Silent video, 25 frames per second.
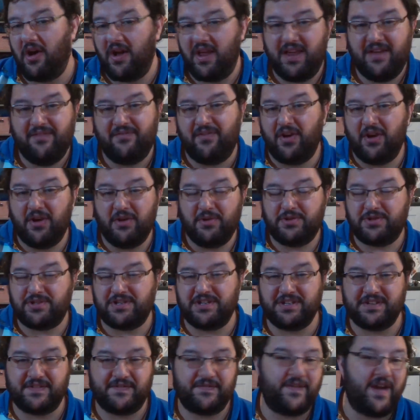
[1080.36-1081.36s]
evolution
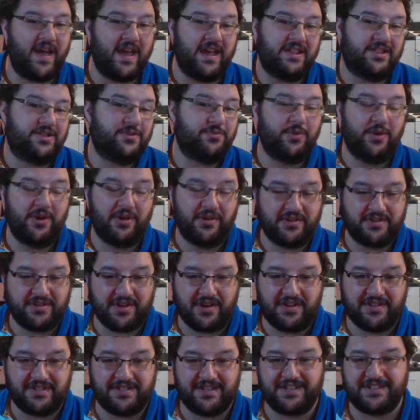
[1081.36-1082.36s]
is fake. The world is
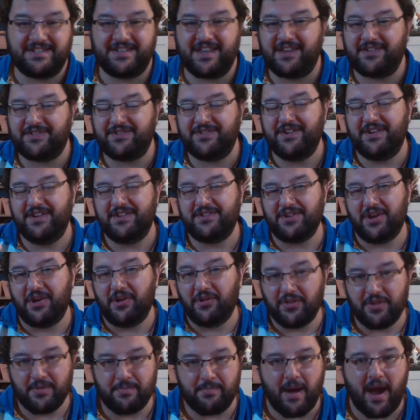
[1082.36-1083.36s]
only 6,000 years
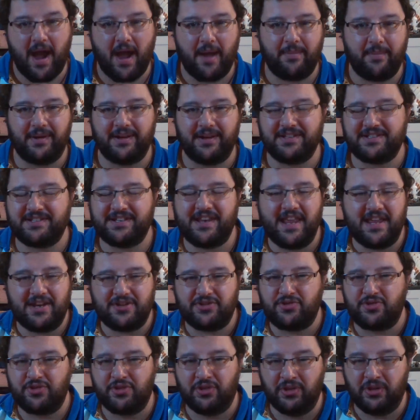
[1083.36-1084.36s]
old. The Bible is
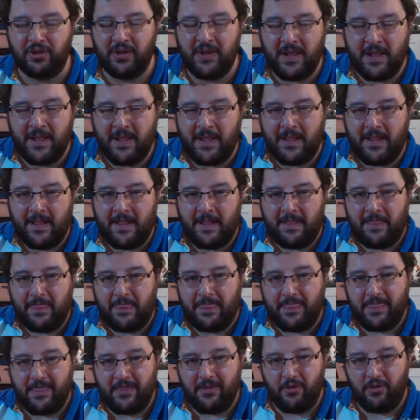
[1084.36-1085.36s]
literal.
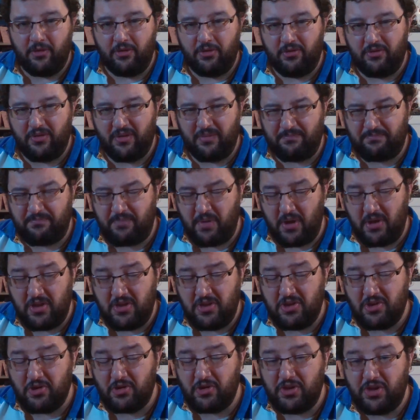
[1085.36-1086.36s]
But
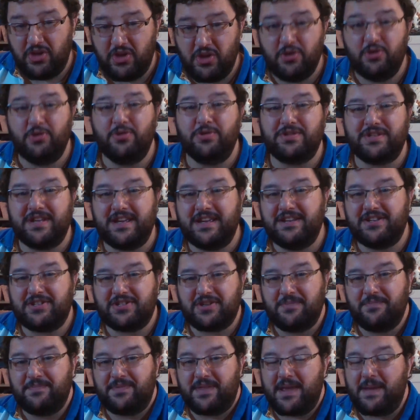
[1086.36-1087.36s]
you're using
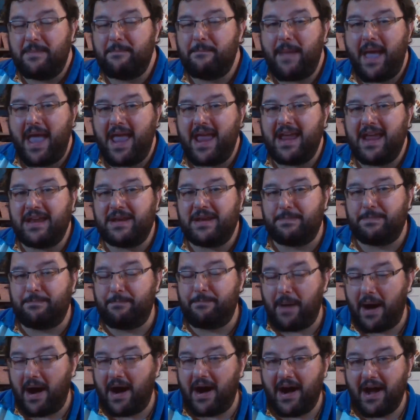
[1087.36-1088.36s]
something made
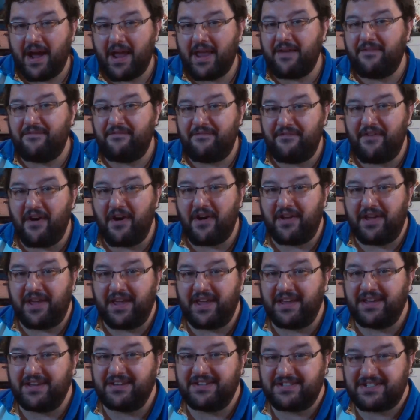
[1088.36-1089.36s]
by
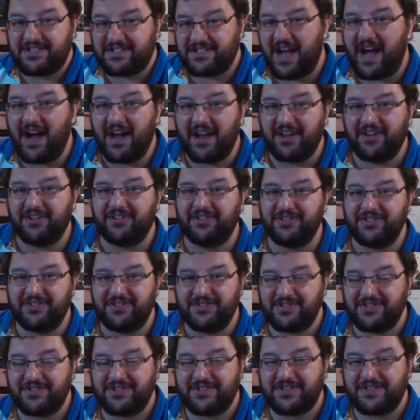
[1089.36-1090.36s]
fucking
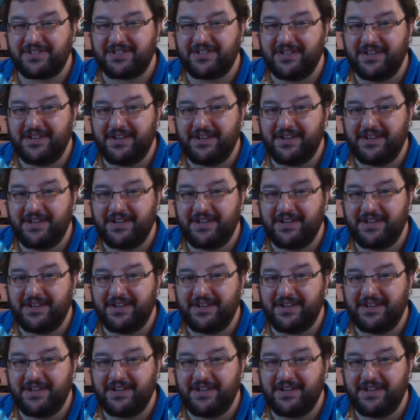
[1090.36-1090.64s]
science.